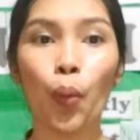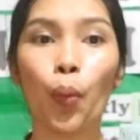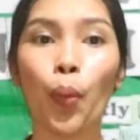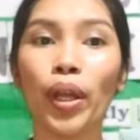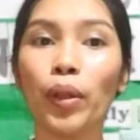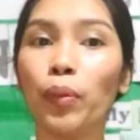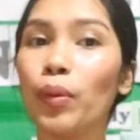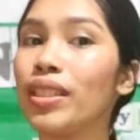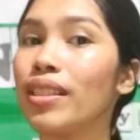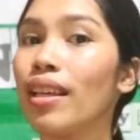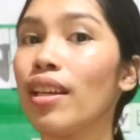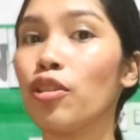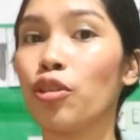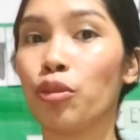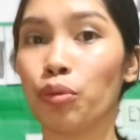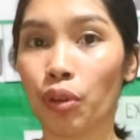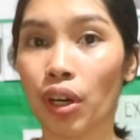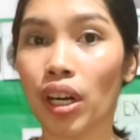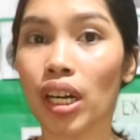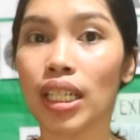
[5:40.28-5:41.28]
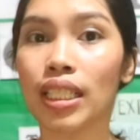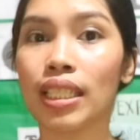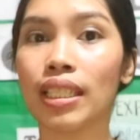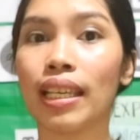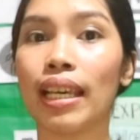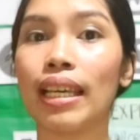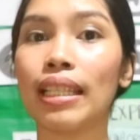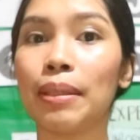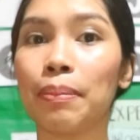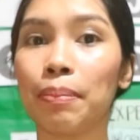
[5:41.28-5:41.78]
when we say shrugs,
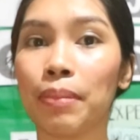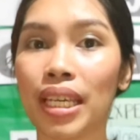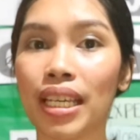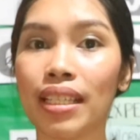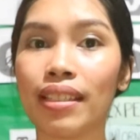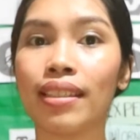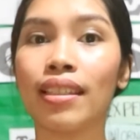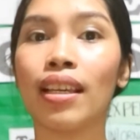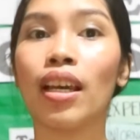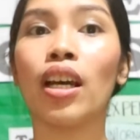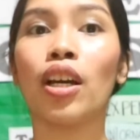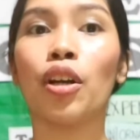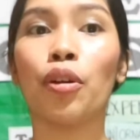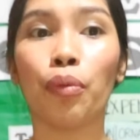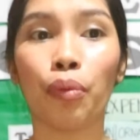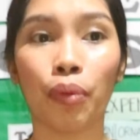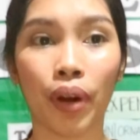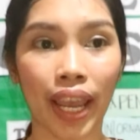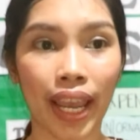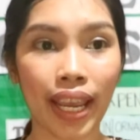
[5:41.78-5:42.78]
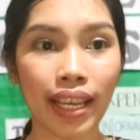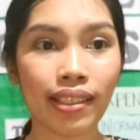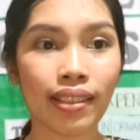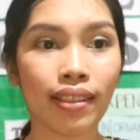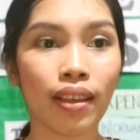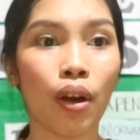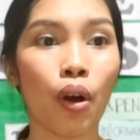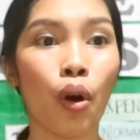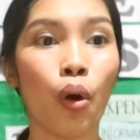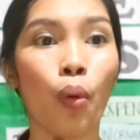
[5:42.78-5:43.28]
it means raise
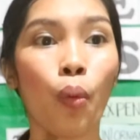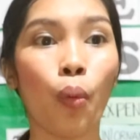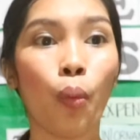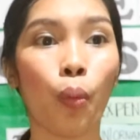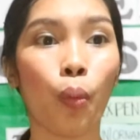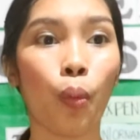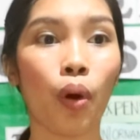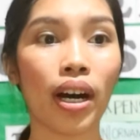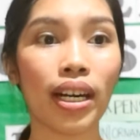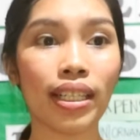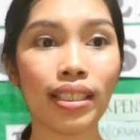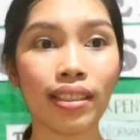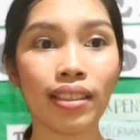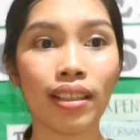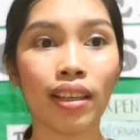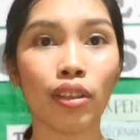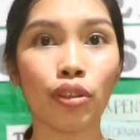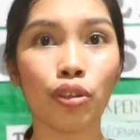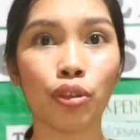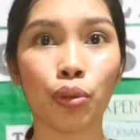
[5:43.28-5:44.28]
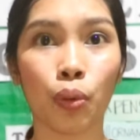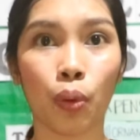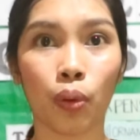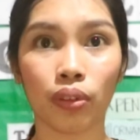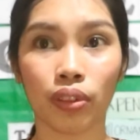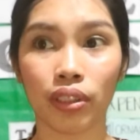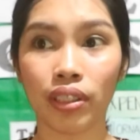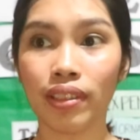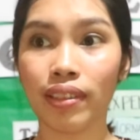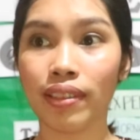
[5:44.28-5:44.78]
one's
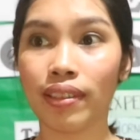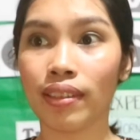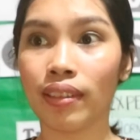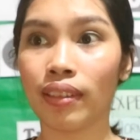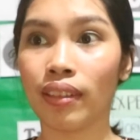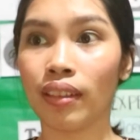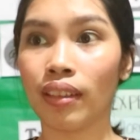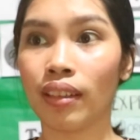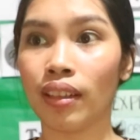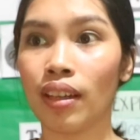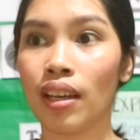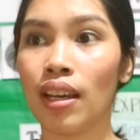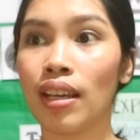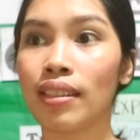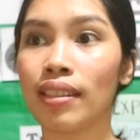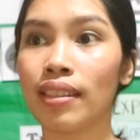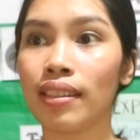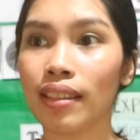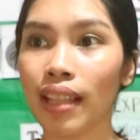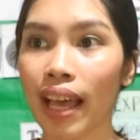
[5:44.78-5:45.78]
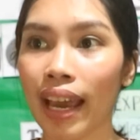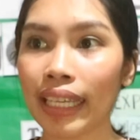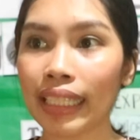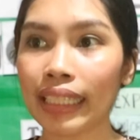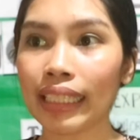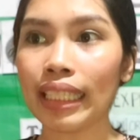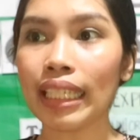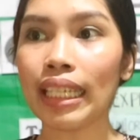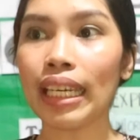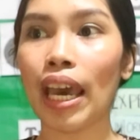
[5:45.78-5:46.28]
shoulders
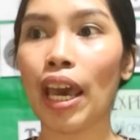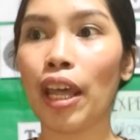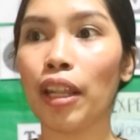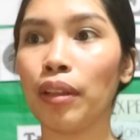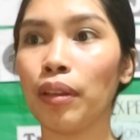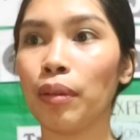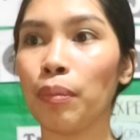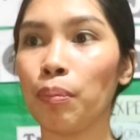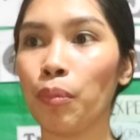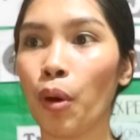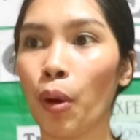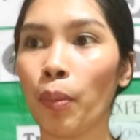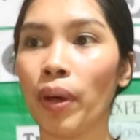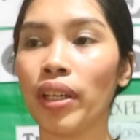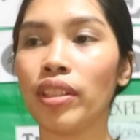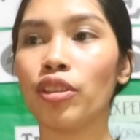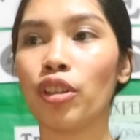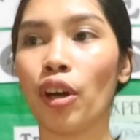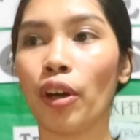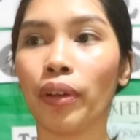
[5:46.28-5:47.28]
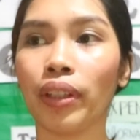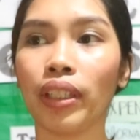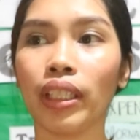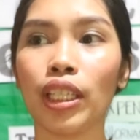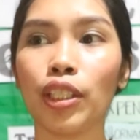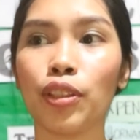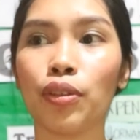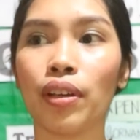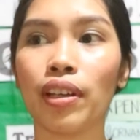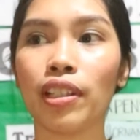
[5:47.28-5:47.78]
slightly and
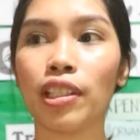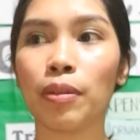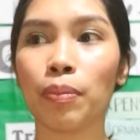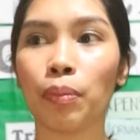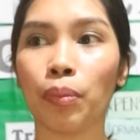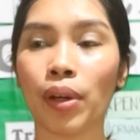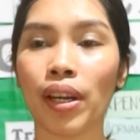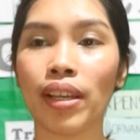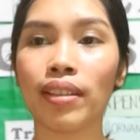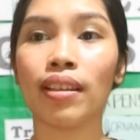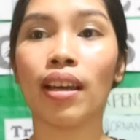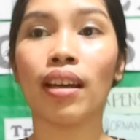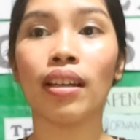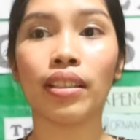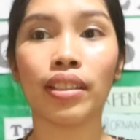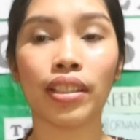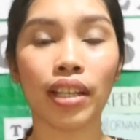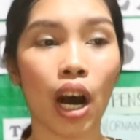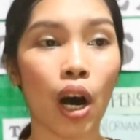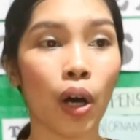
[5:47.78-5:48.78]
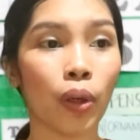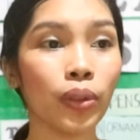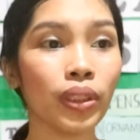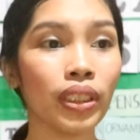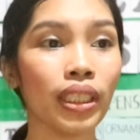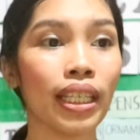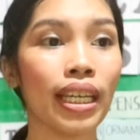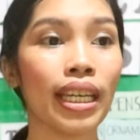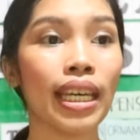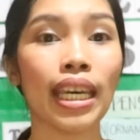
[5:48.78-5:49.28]
momentarily to express
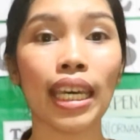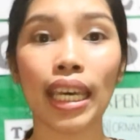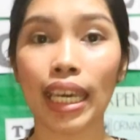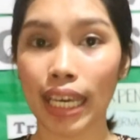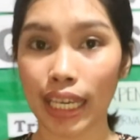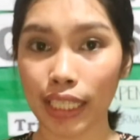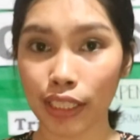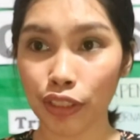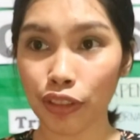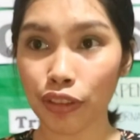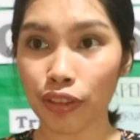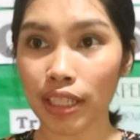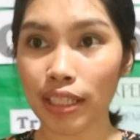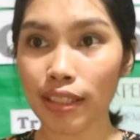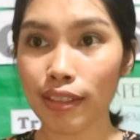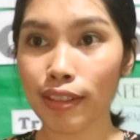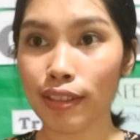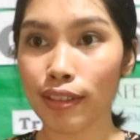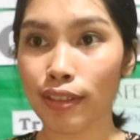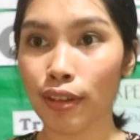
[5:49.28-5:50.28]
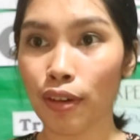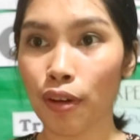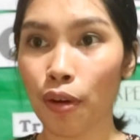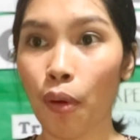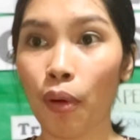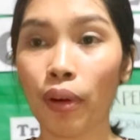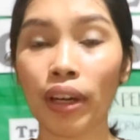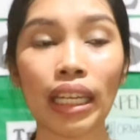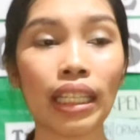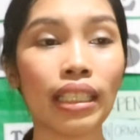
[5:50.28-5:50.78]
doubt, ignorance,
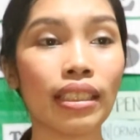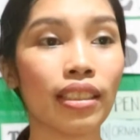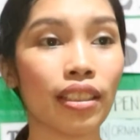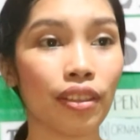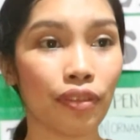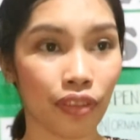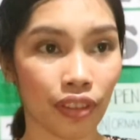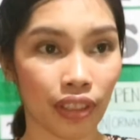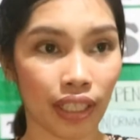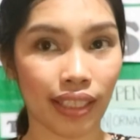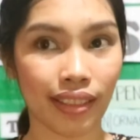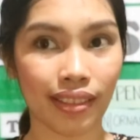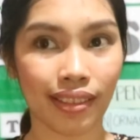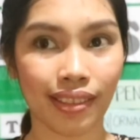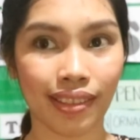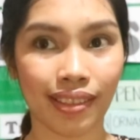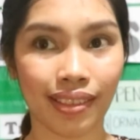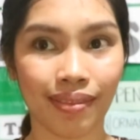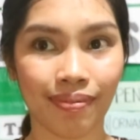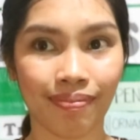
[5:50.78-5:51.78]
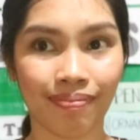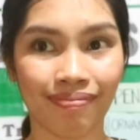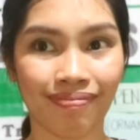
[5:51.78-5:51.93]
or indifference.